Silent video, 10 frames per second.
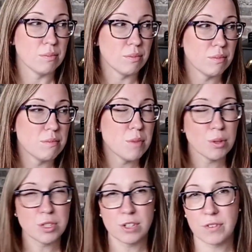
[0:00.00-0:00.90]

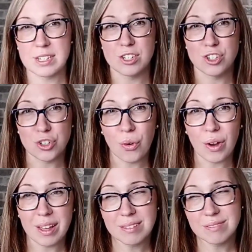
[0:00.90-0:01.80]
Most of us
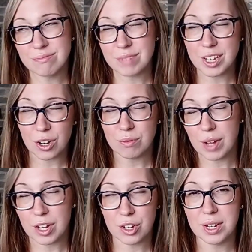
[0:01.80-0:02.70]
enjoy,
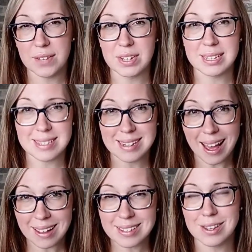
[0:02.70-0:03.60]
a good evening
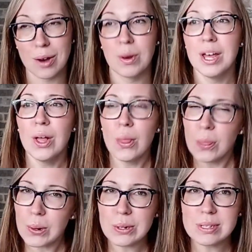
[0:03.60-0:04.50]
snack. So
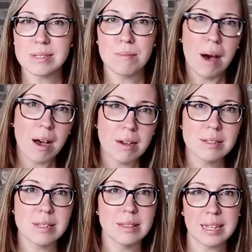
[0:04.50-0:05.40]
there's mugs
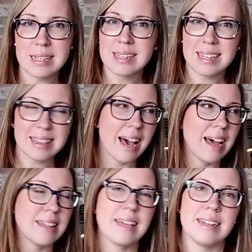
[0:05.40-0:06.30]
and things like
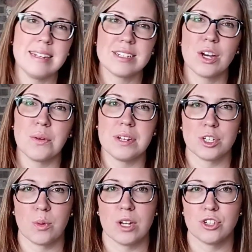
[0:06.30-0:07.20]
that need to go in the dishwasher.